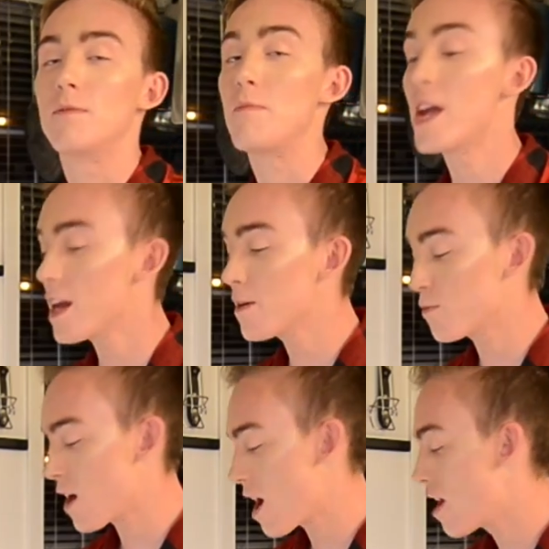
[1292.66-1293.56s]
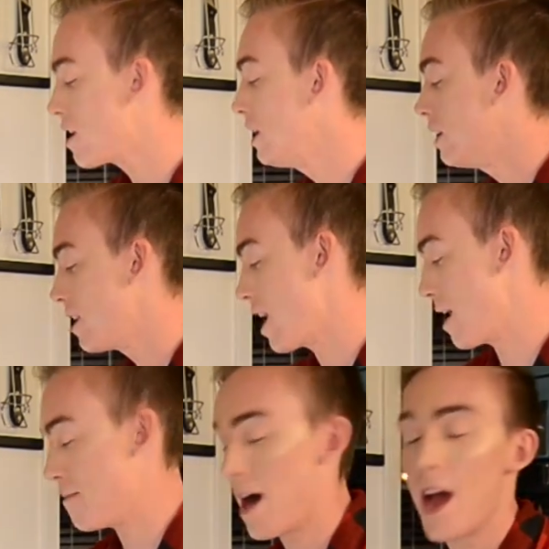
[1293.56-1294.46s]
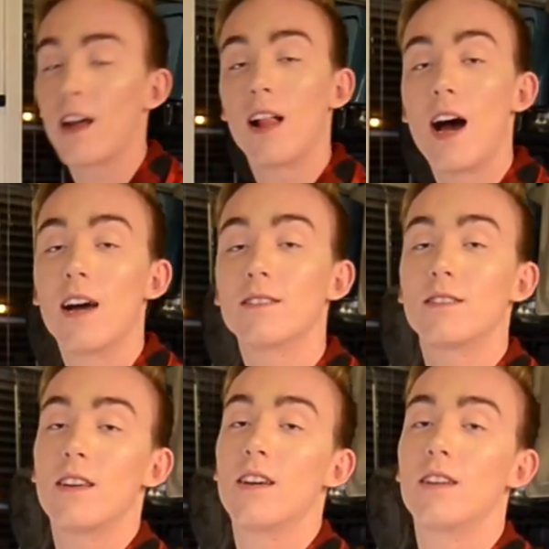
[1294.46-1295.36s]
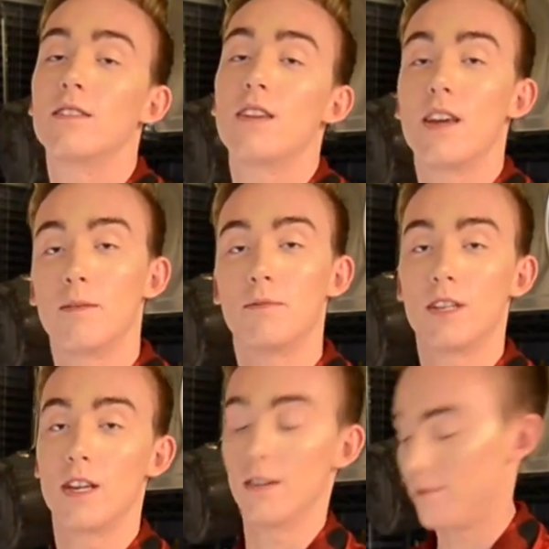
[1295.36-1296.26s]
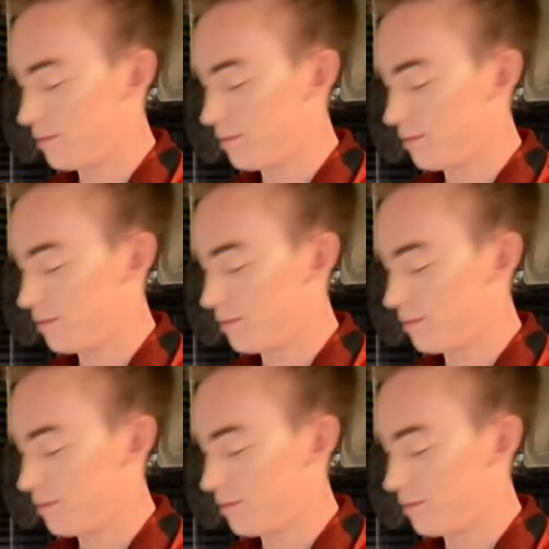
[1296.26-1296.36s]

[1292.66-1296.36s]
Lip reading: medium rare and my glass is empty.